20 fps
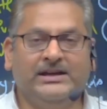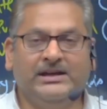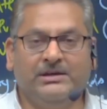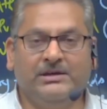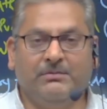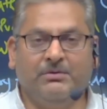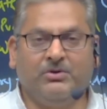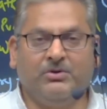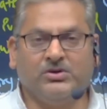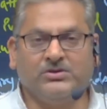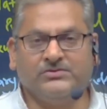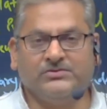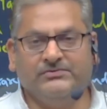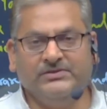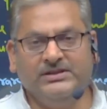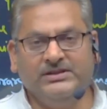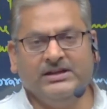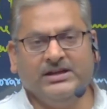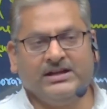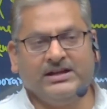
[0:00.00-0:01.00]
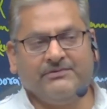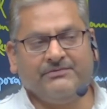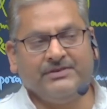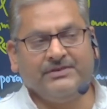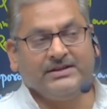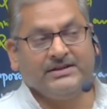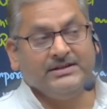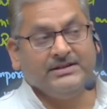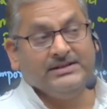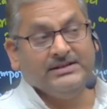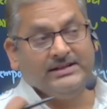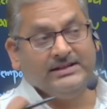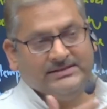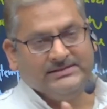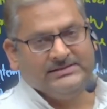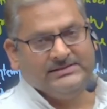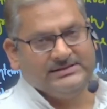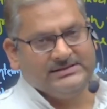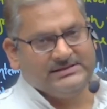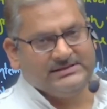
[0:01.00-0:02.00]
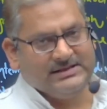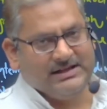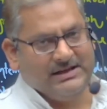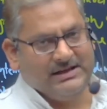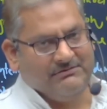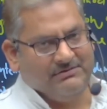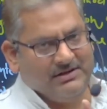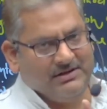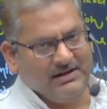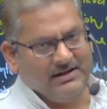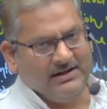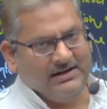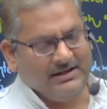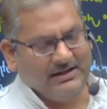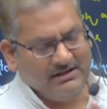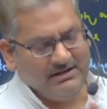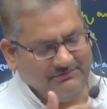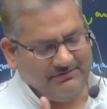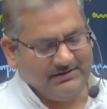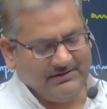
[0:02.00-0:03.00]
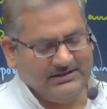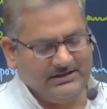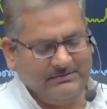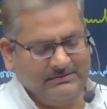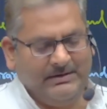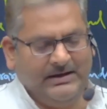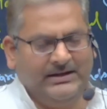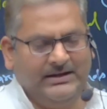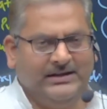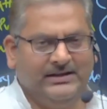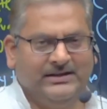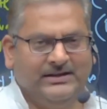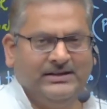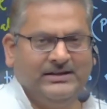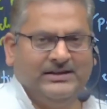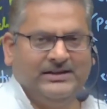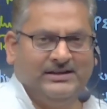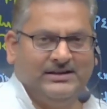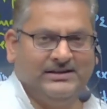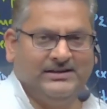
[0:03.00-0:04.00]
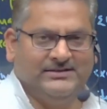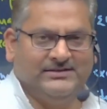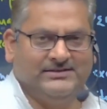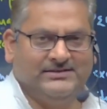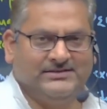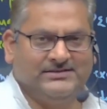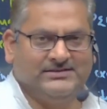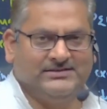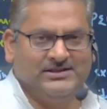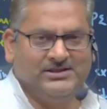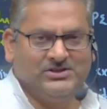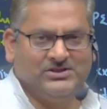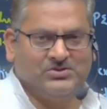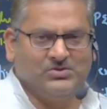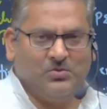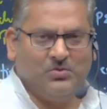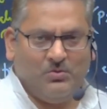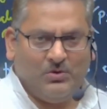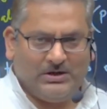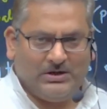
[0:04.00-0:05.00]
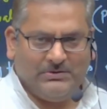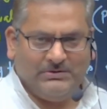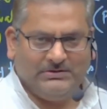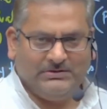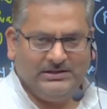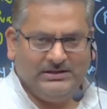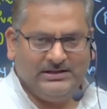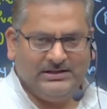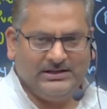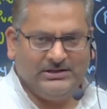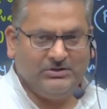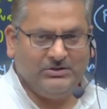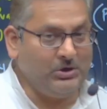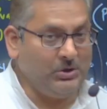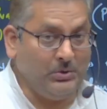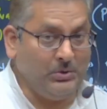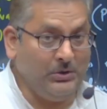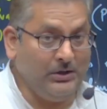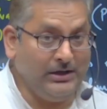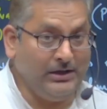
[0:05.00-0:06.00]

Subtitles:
Because we are affecting others and we are getting affected by others. So whatever thing that you are doing in